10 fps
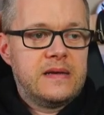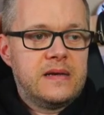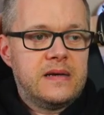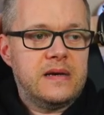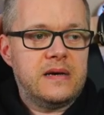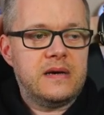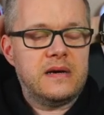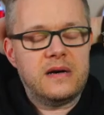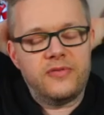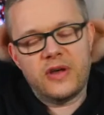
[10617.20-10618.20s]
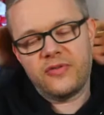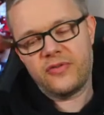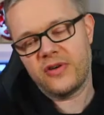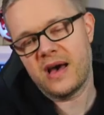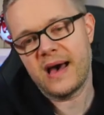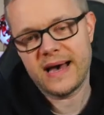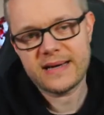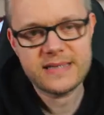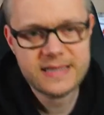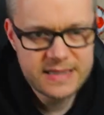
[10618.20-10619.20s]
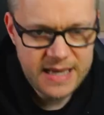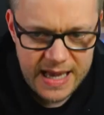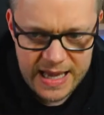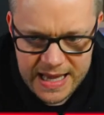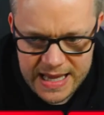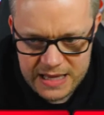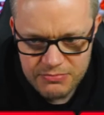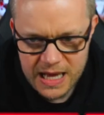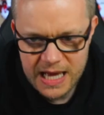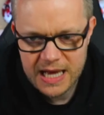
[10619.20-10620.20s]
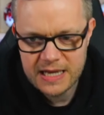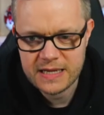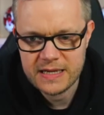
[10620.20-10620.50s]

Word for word: Oh, for fuck's sake, man.